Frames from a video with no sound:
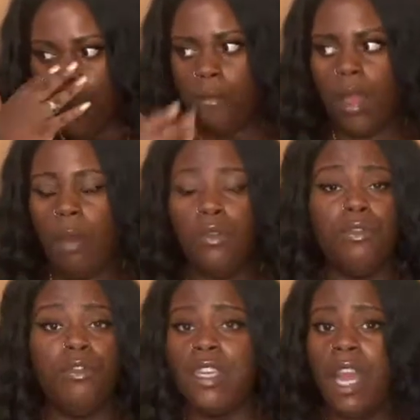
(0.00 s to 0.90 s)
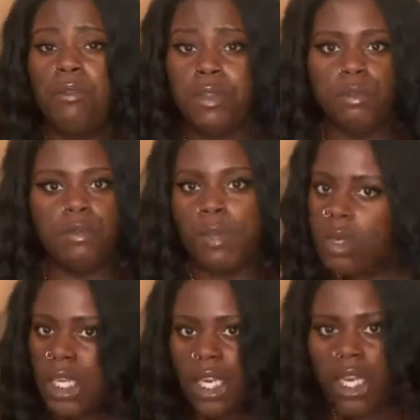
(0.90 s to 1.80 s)
I would freak out if there was
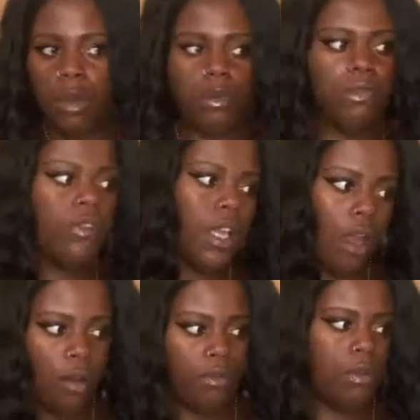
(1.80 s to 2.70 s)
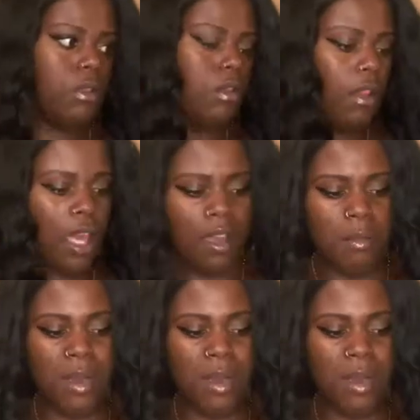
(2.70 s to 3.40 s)
milk in it. I would freak out if there was all that.